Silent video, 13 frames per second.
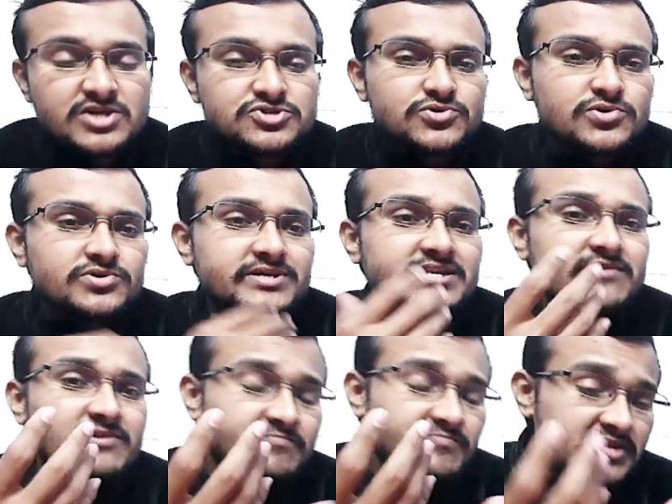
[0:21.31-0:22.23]
So
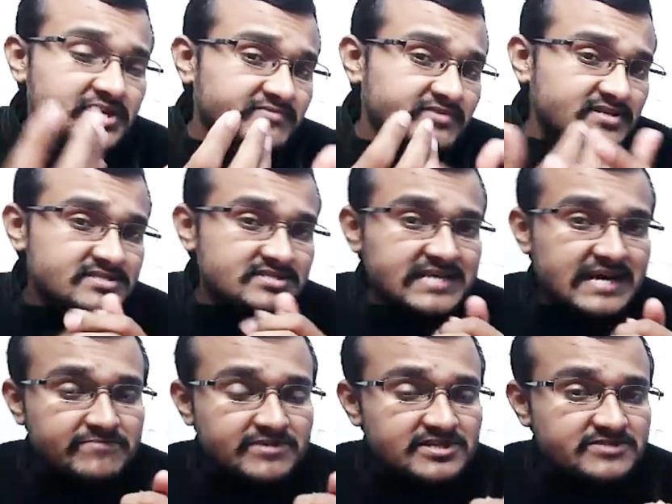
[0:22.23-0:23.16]
in our
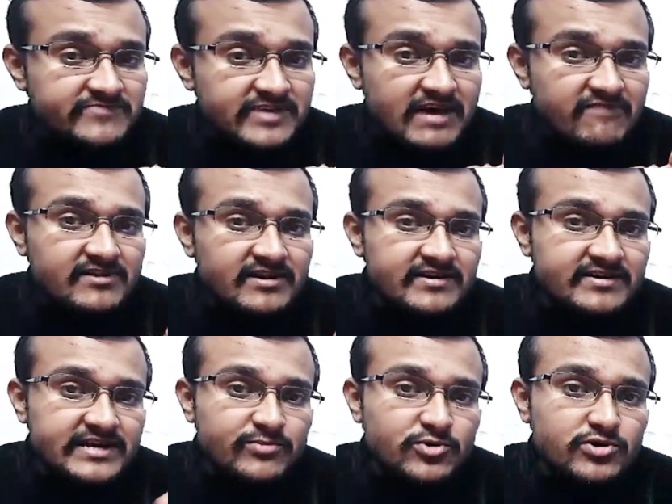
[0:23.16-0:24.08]
previous chapters, we have
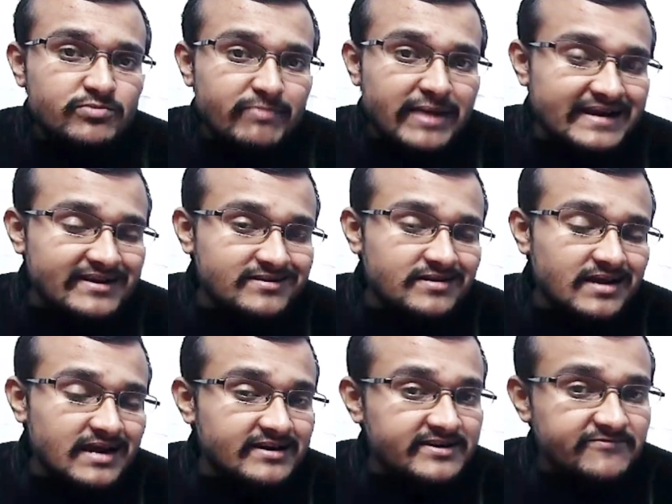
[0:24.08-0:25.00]
learnt about
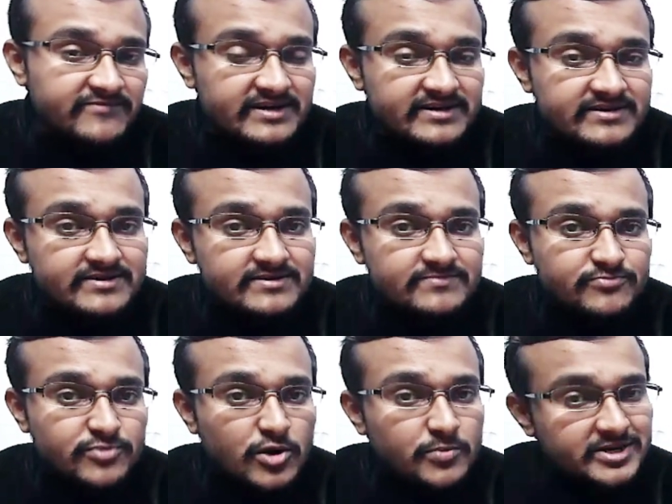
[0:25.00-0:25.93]
matter and different
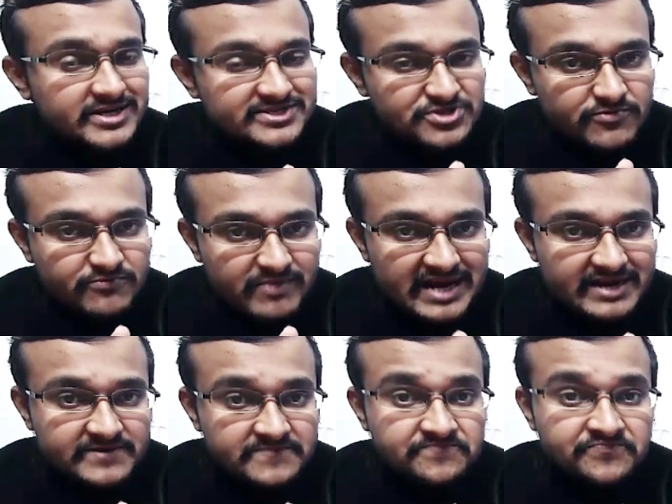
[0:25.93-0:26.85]
properties of
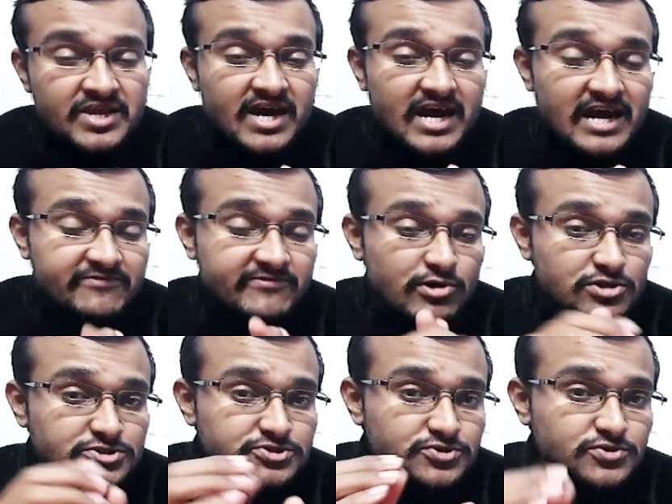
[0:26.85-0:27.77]
matter. And we
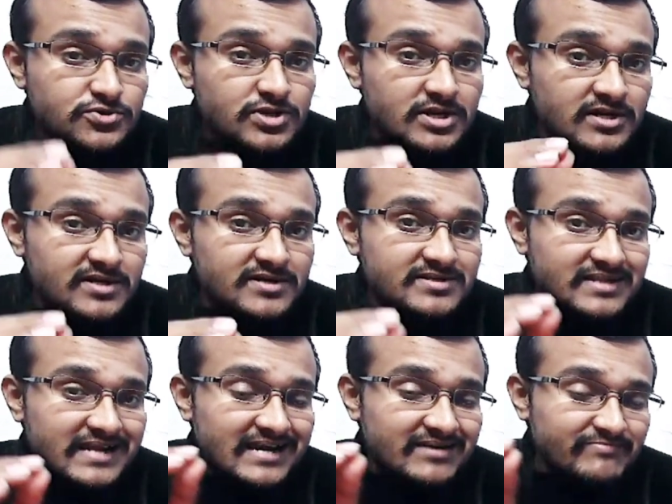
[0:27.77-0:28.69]
also learned
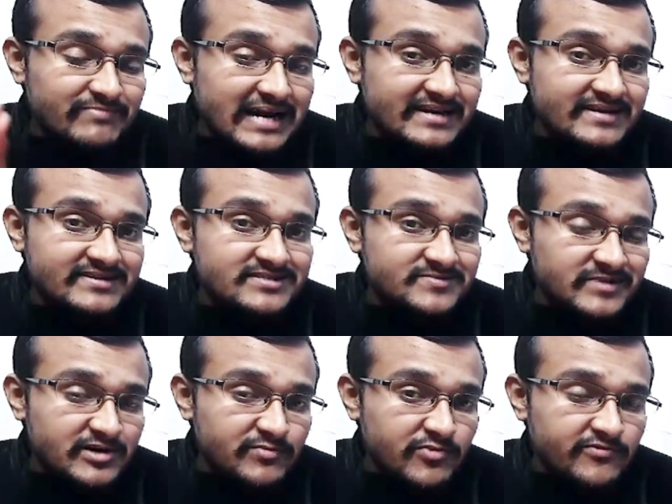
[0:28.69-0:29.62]
that matter is made
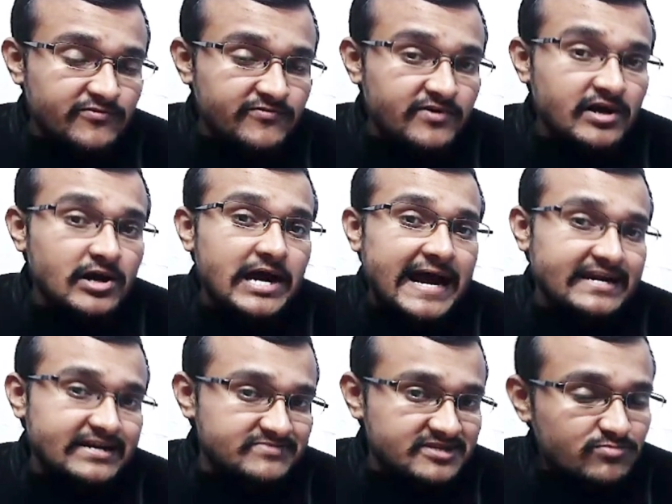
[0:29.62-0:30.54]
up of
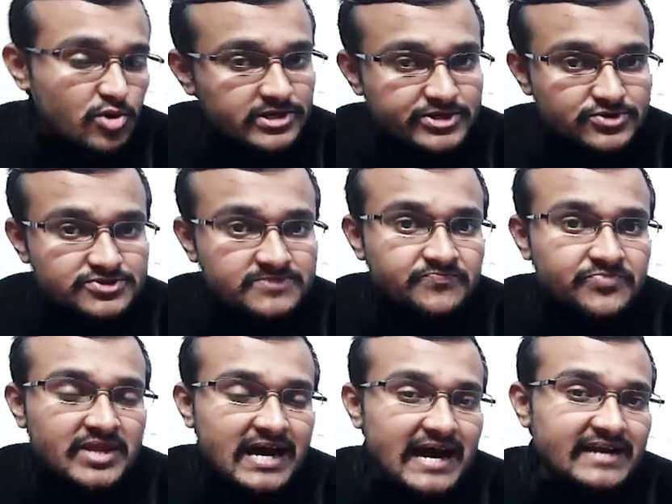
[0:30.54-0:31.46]
atoms and molecules,
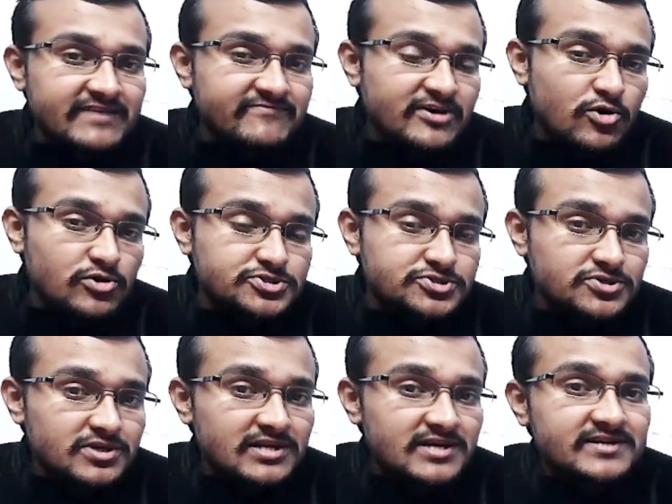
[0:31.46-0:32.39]
and we
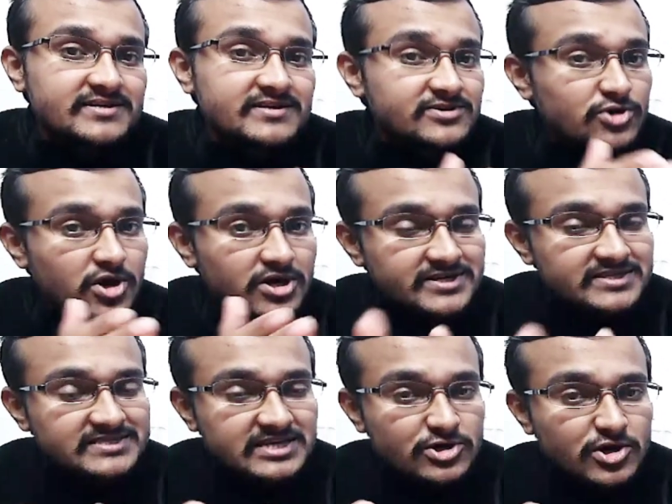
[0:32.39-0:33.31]
also learnt
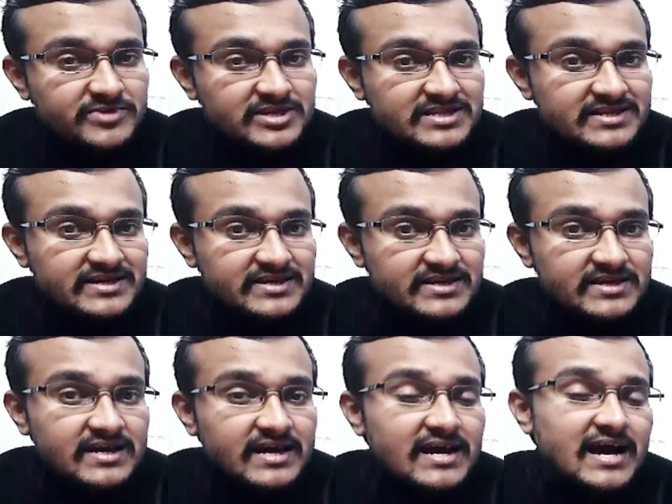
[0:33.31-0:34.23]
Dalton's atomic
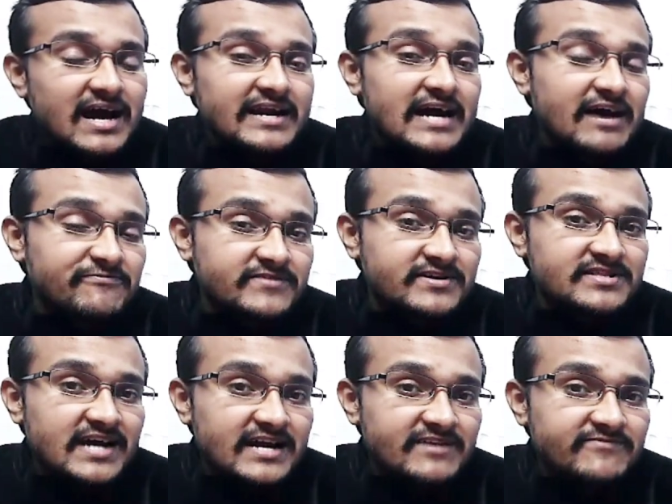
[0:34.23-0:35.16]
theory, and
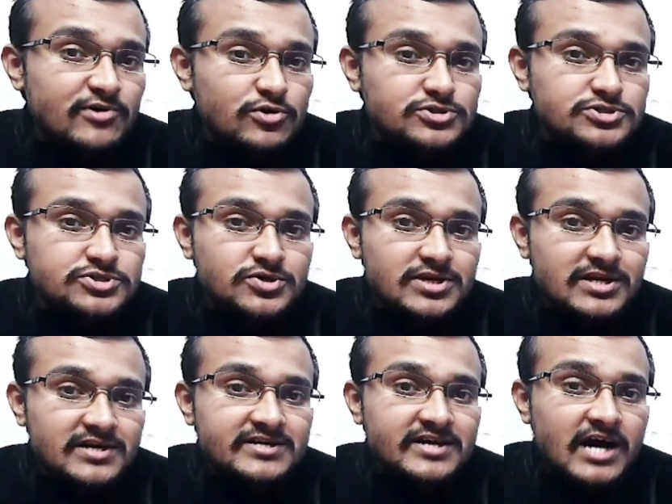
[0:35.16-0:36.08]
after that we
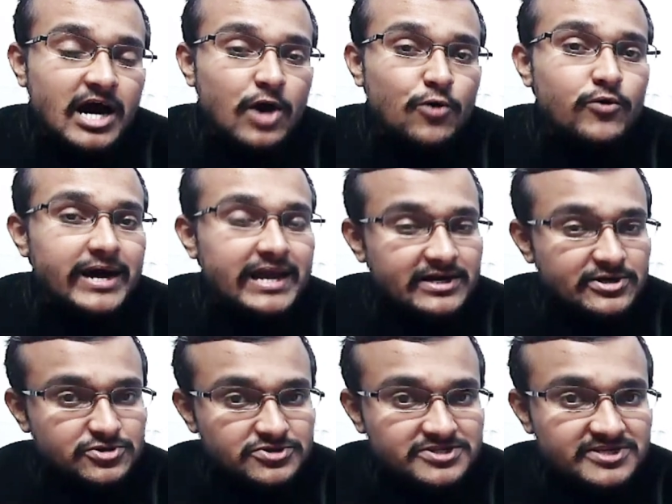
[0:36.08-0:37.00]
also learnt how
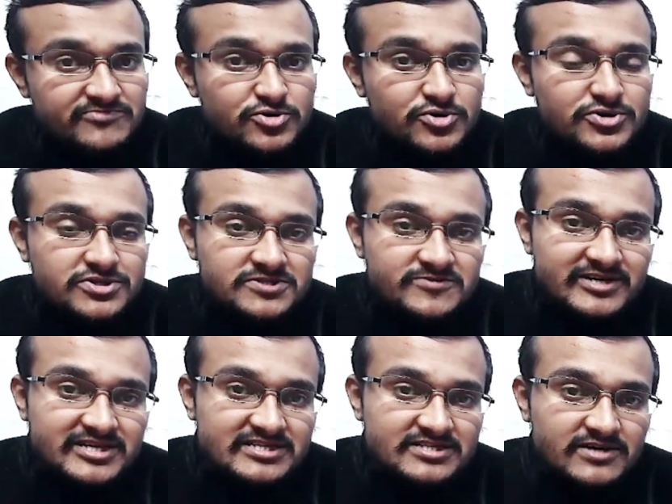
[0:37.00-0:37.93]
electrons and
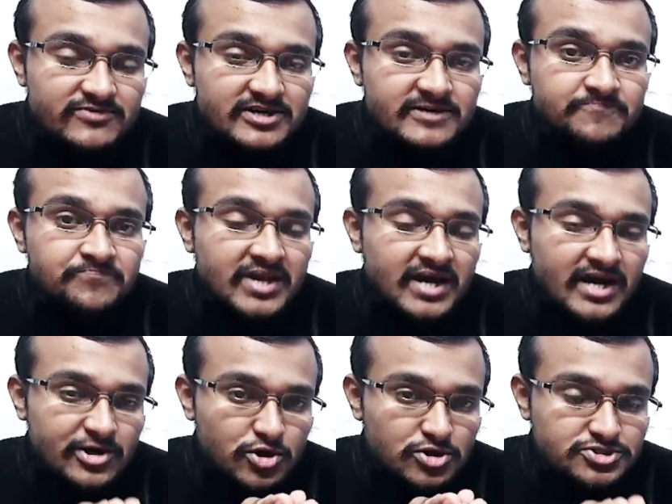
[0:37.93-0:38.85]
protons were discovered,
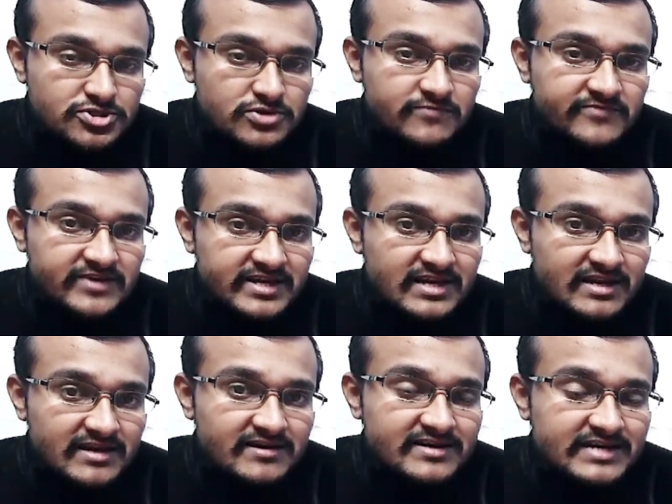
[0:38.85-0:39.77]
and also
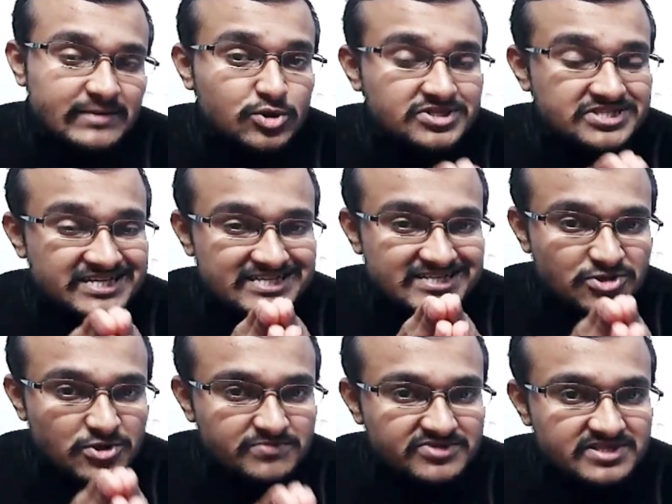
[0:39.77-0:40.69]
we learnt about
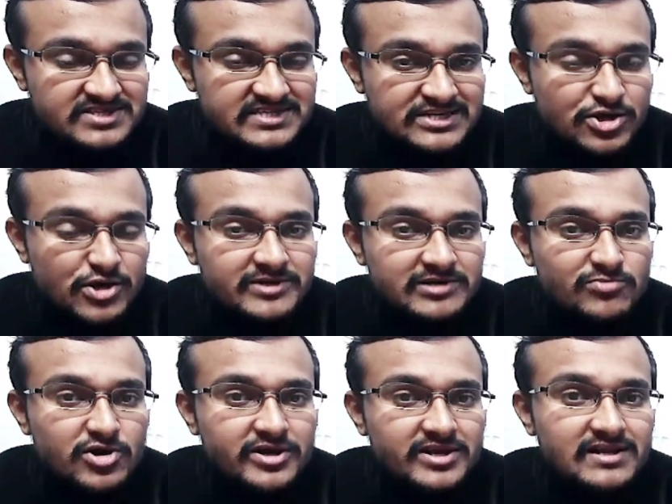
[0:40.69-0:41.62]
J.J. Thomson's
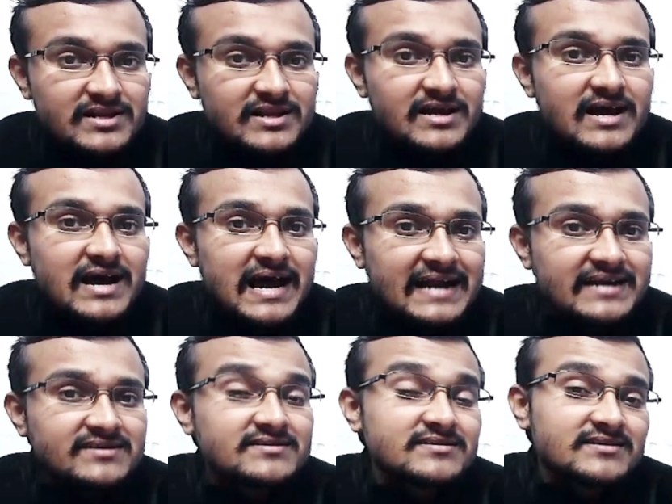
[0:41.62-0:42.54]
atomic model
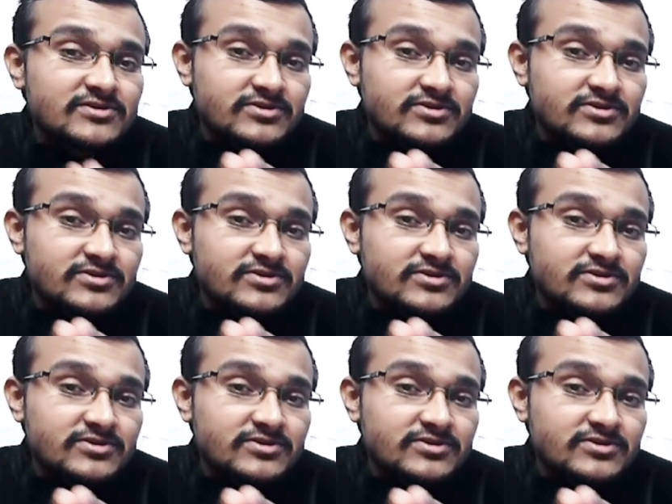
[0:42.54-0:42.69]
and